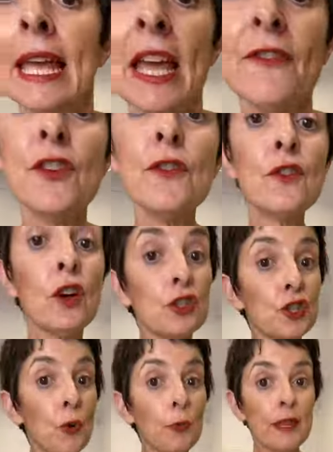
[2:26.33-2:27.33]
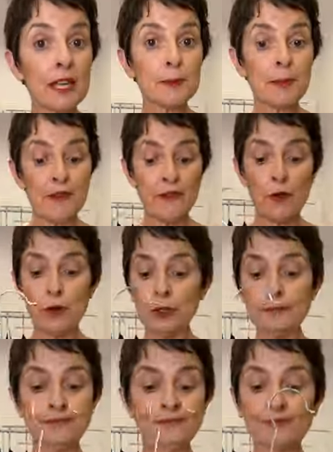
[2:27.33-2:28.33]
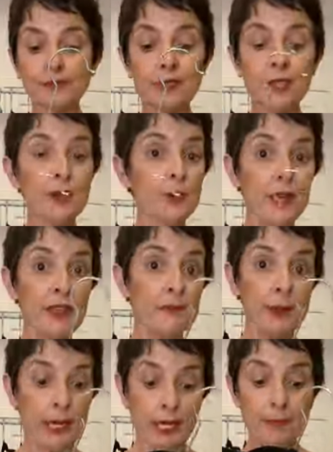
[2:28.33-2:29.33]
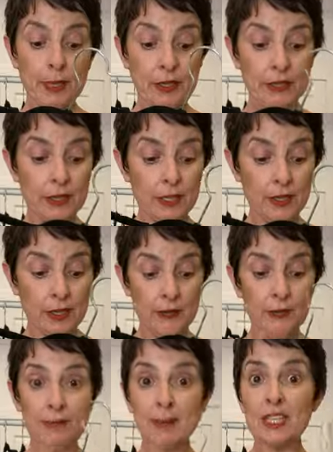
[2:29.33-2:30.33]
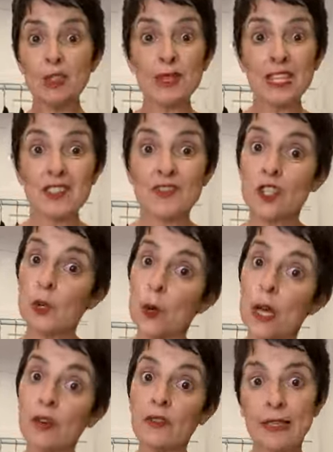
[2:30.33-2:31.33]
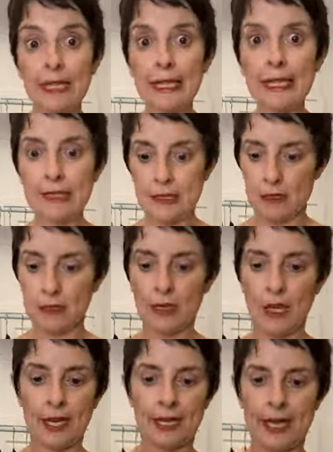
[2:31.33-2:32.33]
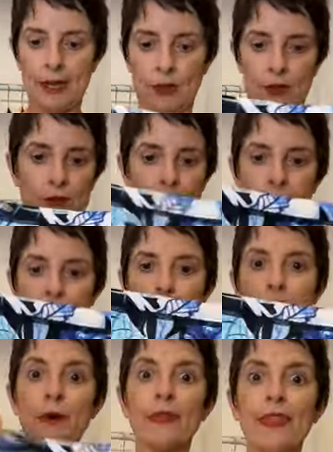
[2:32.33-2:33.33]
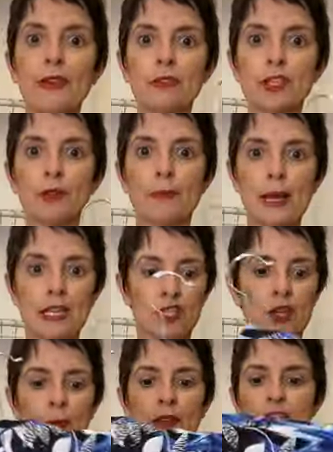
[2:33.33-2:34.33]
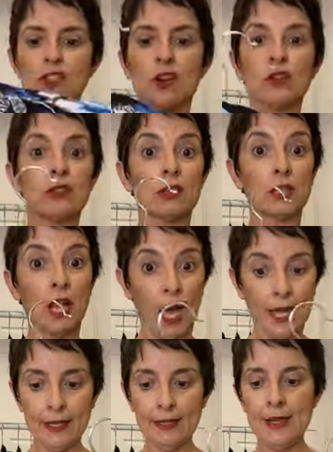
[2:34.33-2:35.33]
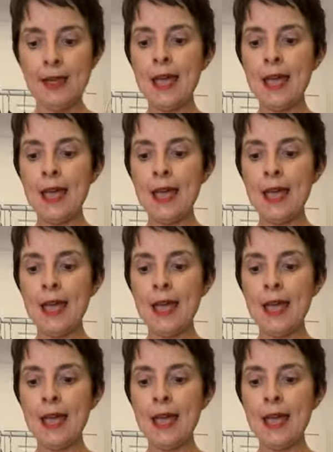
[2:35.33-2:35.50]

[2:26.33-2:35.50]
if you've not shopped with us before, don't know where you've been because, you know, we've been doing this for 12 years online now, girls, so we know a thing or two about shopping for togs online.